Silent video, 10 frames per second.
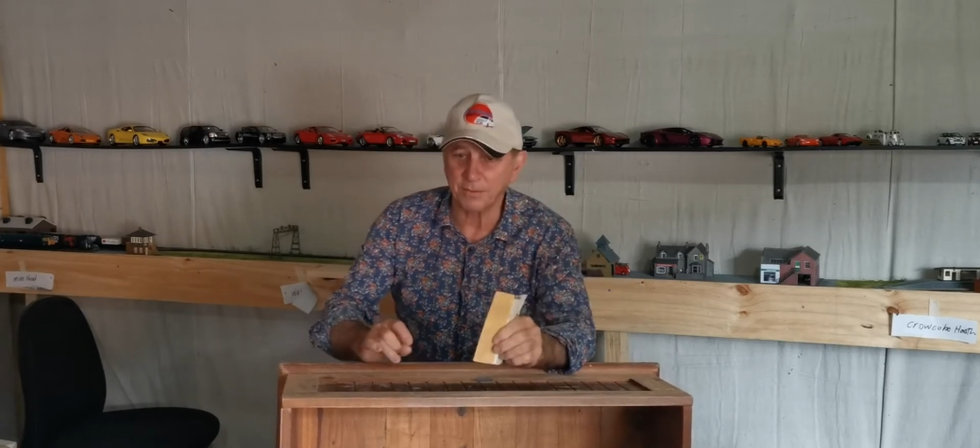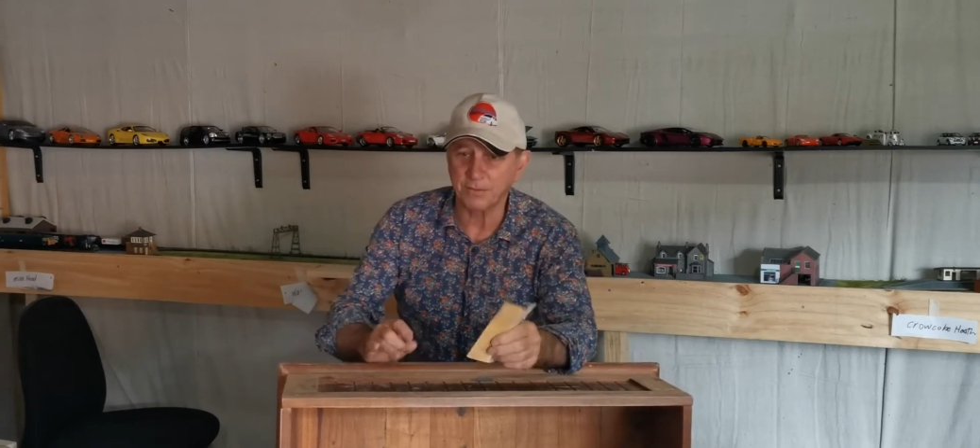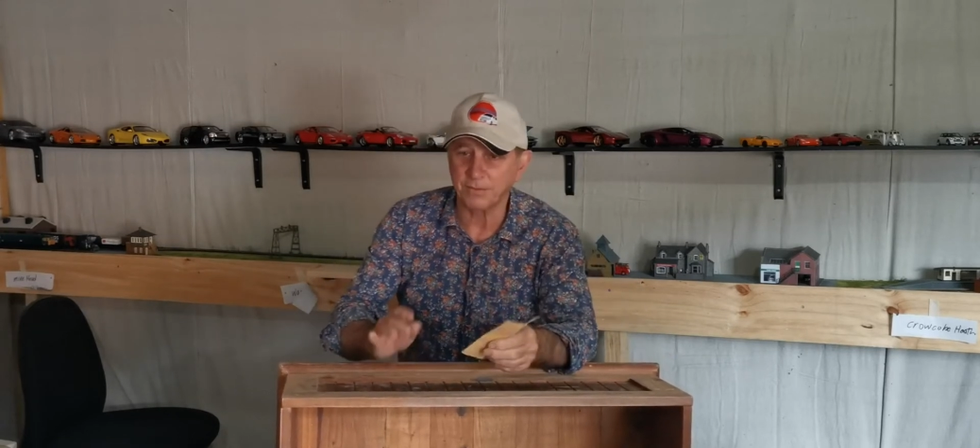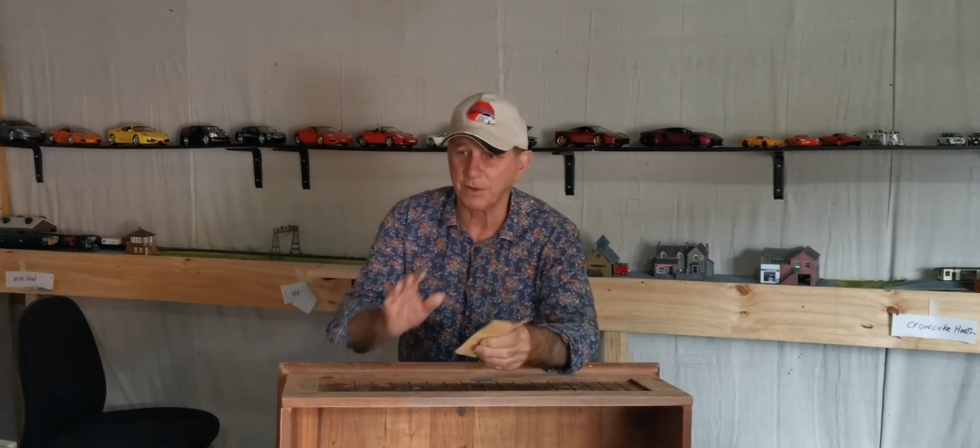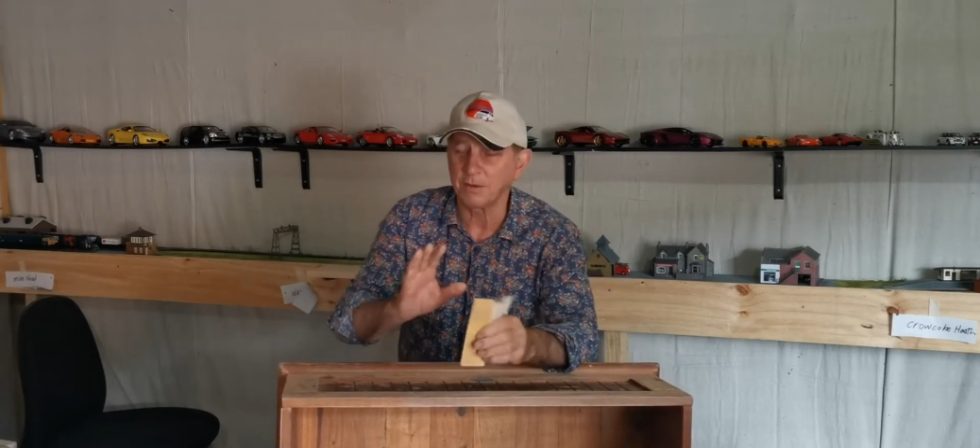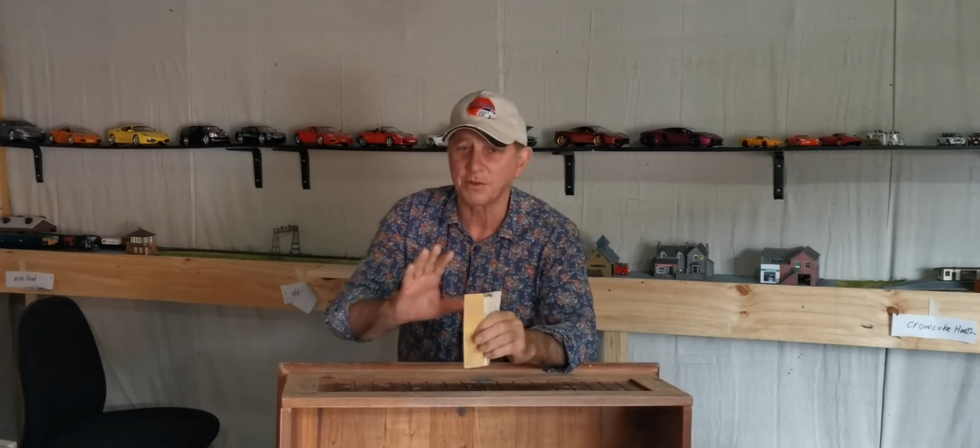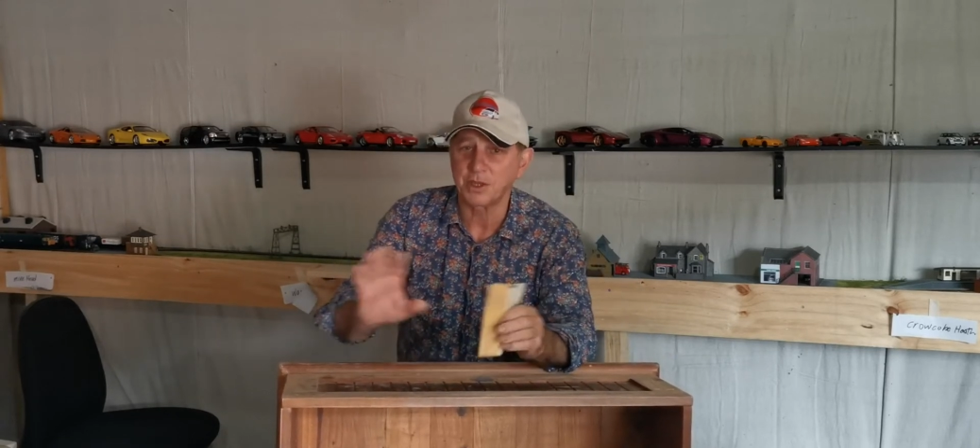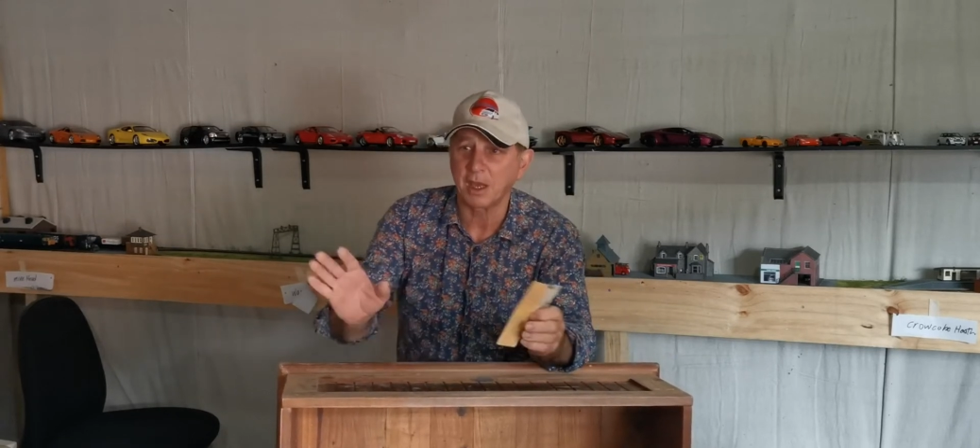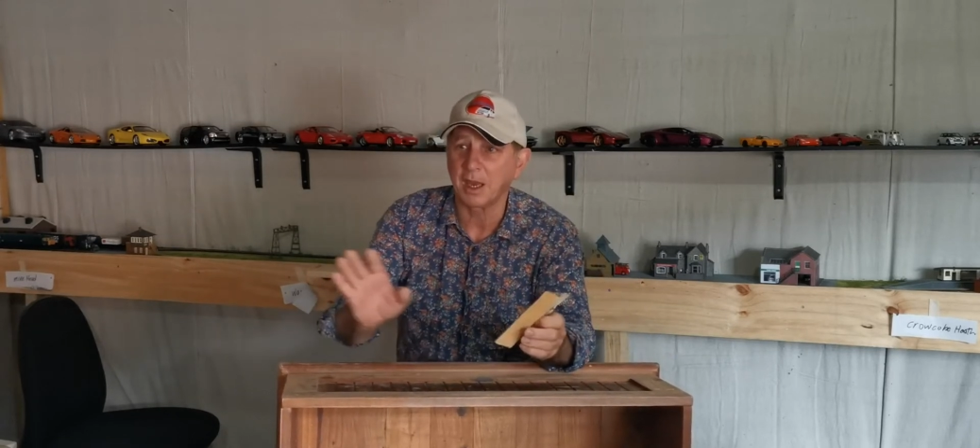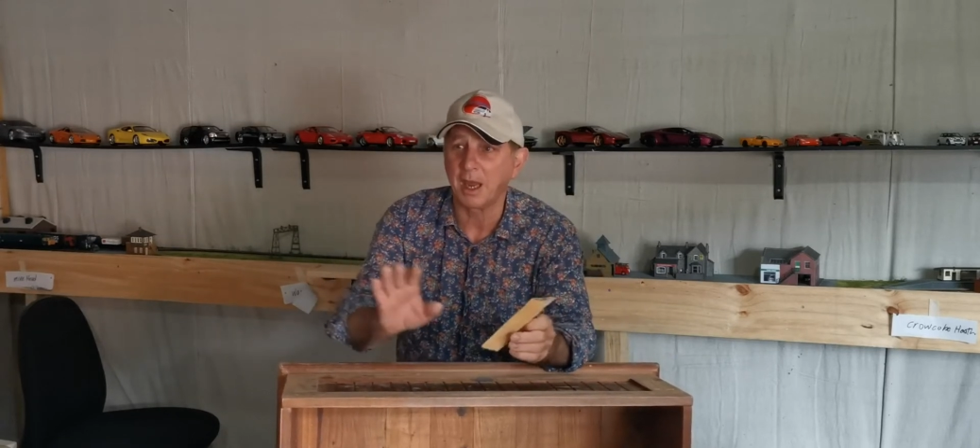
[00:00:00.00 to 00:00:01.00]
Full of
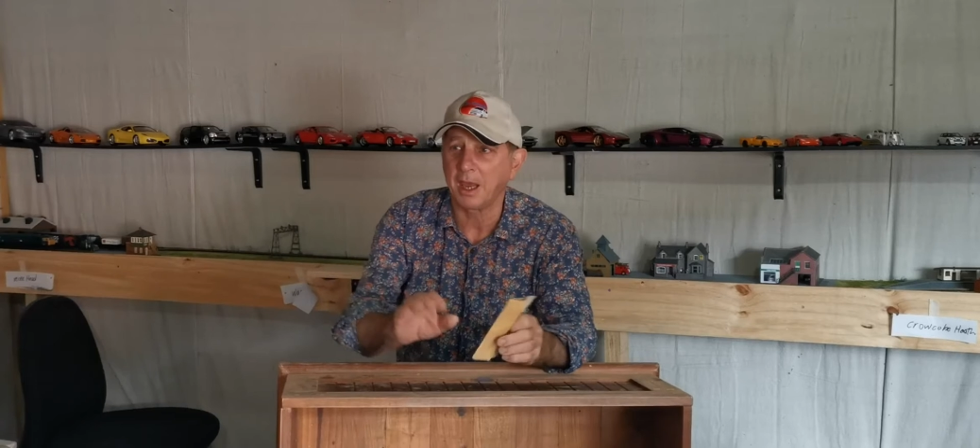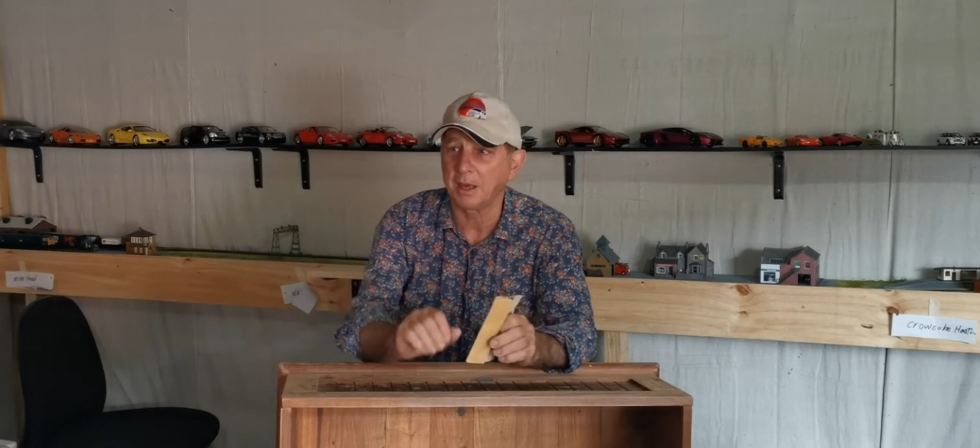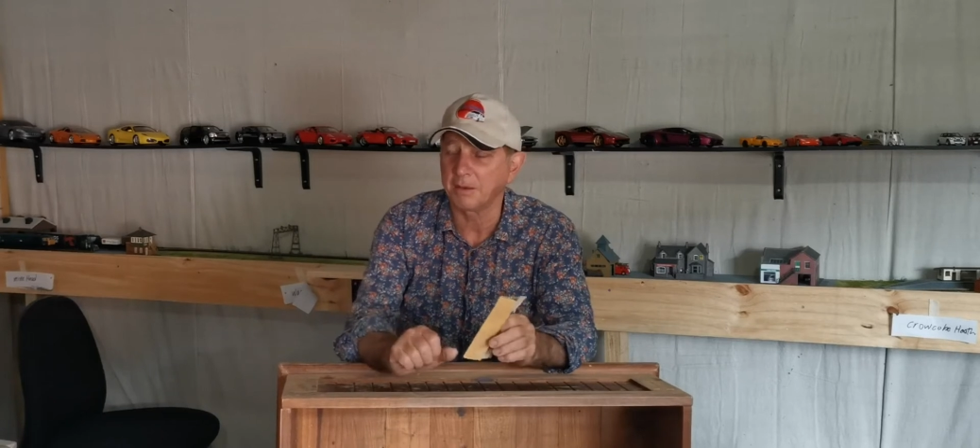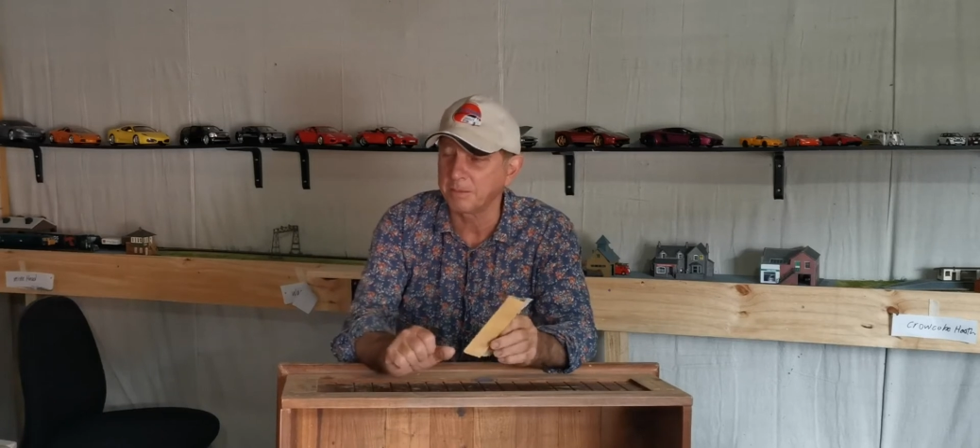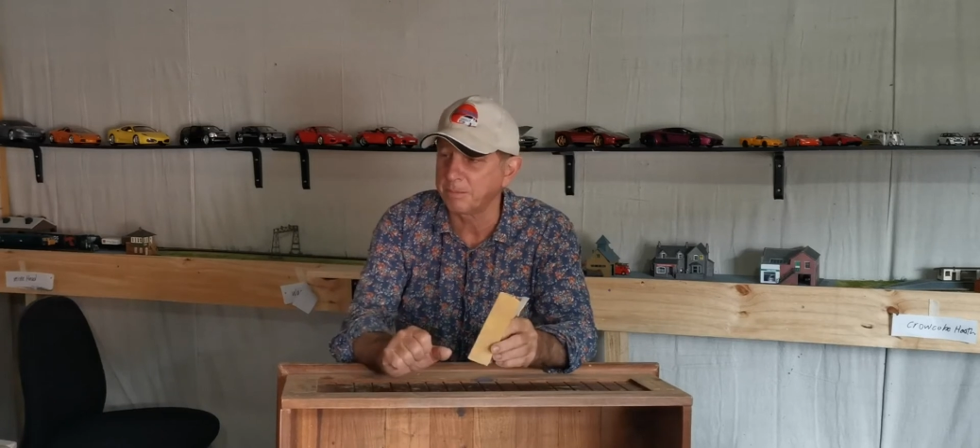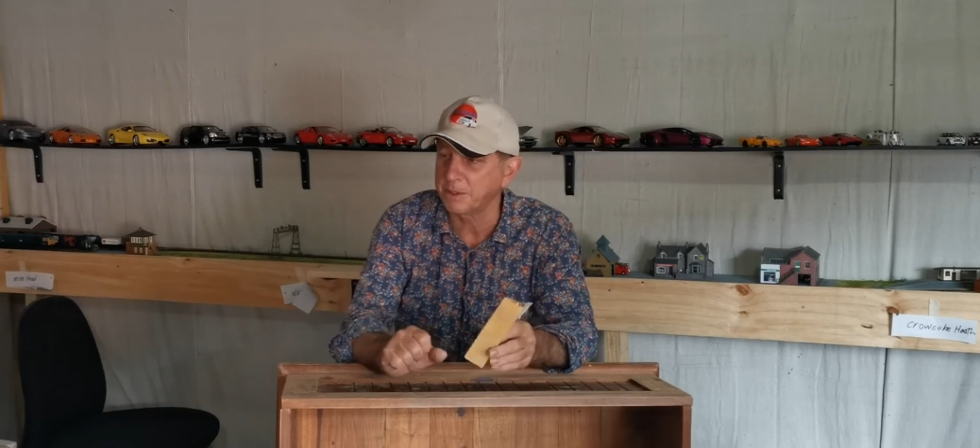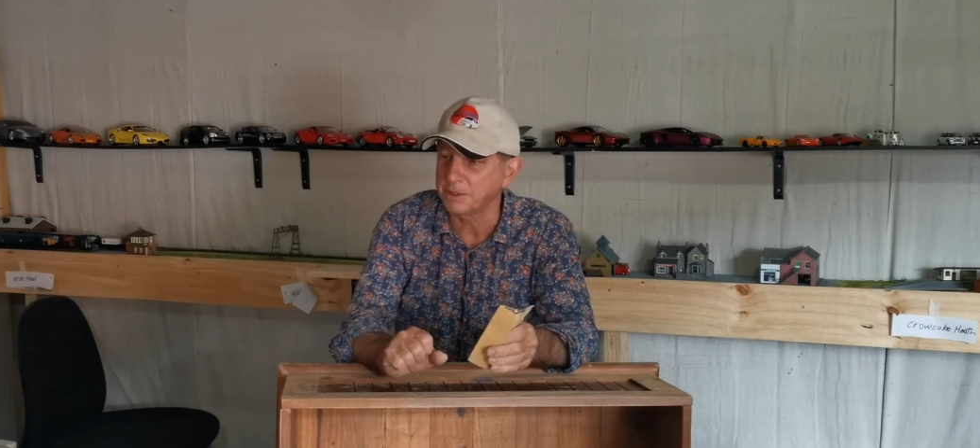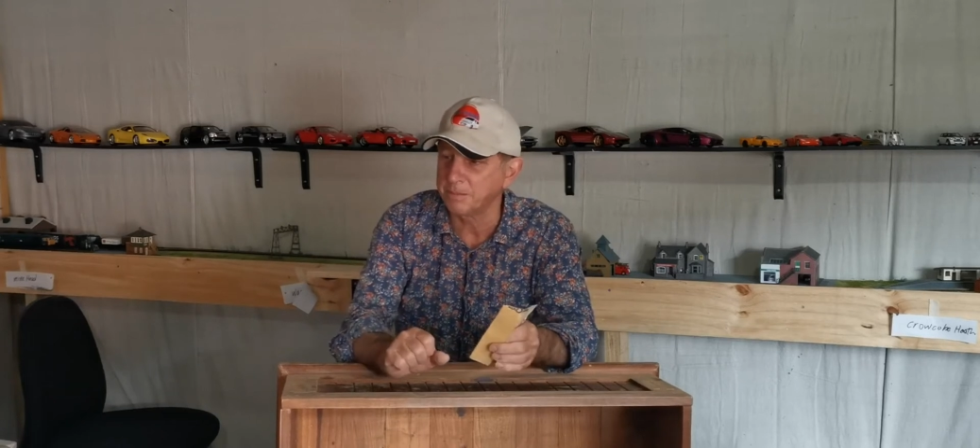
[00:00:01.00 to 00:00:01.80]
second-hand bits